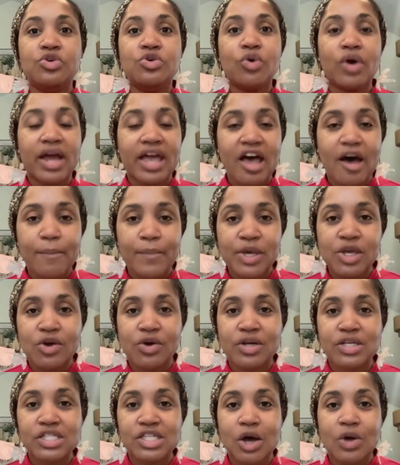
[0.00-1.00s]
you are helping your
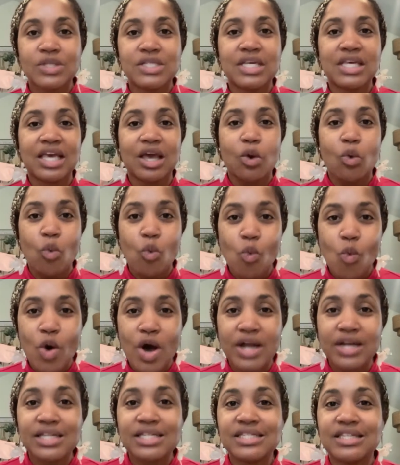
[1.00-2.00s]
consultant get
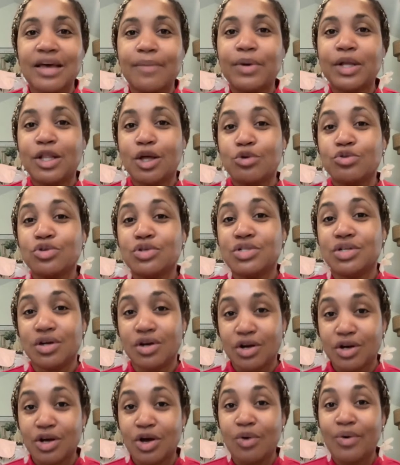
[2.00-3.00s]
one step closer to
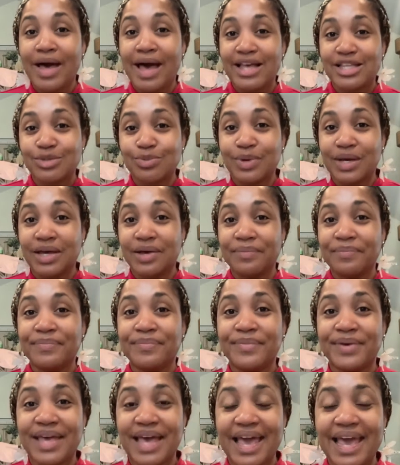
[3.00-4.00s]
her goal as well.
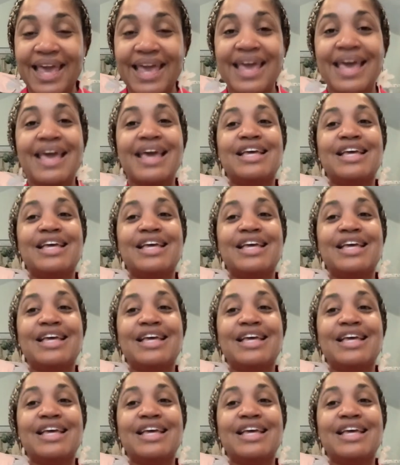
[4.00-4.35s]
Okay.